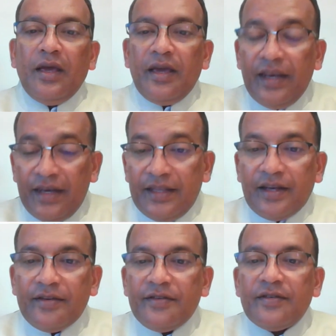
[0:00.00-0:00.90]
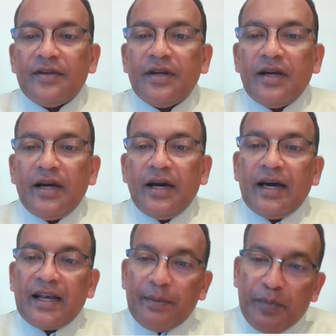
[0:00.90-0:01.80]
Indians,
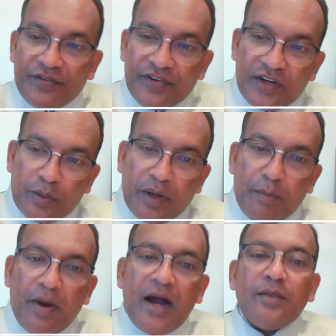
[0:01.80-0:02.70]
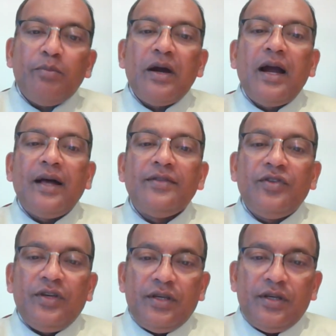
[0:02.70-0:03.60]
represented by Mahatma
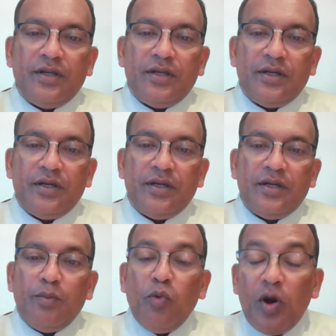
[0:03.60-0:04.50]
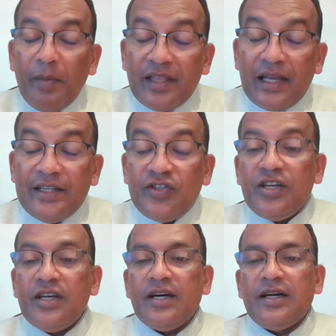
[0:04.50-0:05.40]
Gandhi, Muhammad Ali
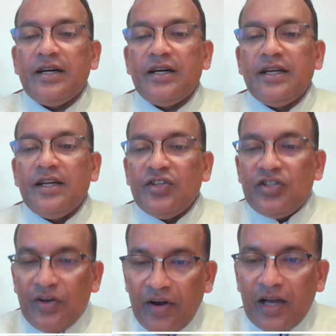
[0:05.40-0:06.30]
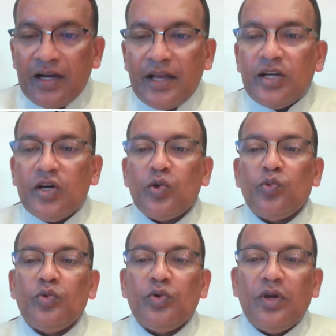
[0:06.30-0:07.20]
Jinnah, Jawaharlal Nehru,
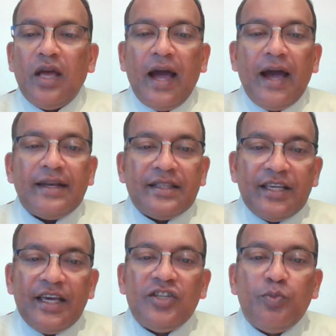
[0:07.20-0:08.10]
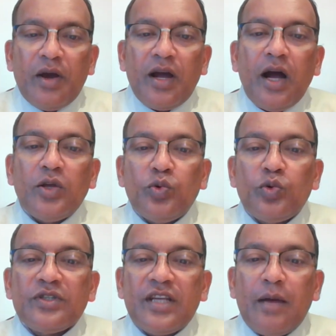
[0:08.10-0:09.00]
and Tej
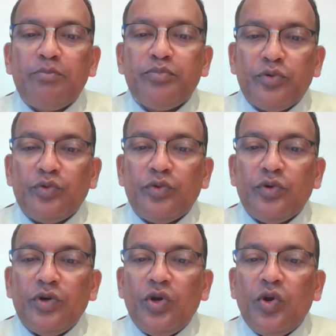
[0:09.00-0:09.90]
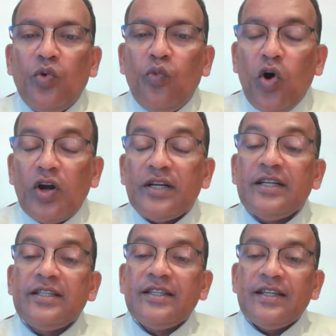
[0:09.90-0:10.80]
Bahadur Sapru,
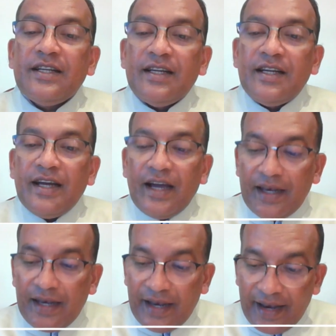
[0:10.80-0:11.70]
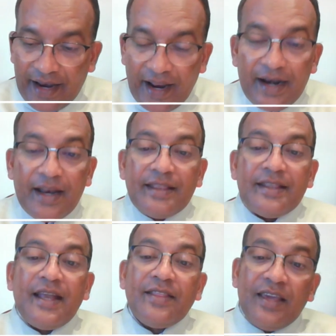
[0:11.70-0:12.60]
wanted
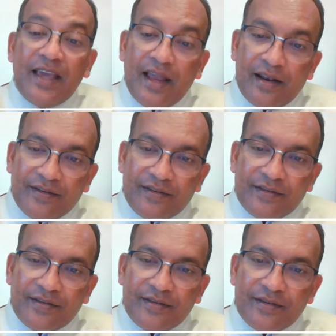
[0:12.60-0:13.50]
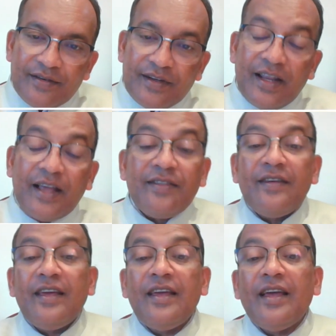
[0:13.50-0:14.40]
nothing else,
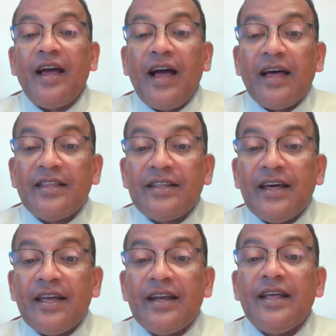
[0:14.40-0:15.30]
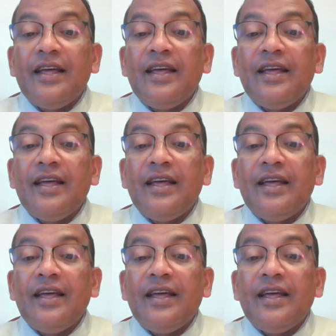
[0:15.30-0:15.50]
nothing other than